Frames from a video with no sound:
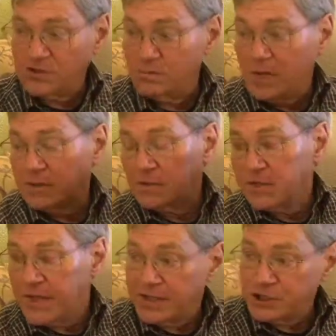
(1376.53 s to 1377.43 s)
to
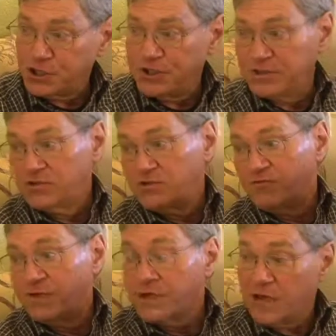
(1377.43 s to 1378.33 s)
Bangladesh and to
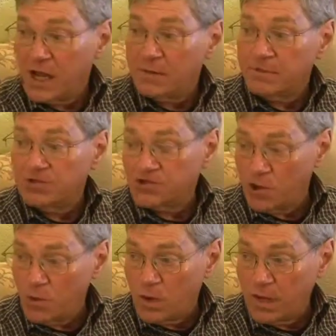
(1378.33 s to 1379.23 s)
Vietnam and
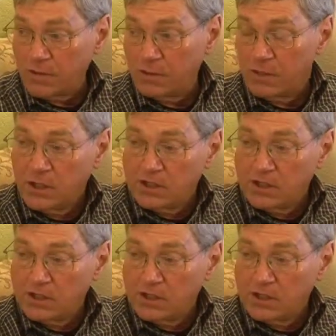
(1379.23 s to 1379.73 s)
so on.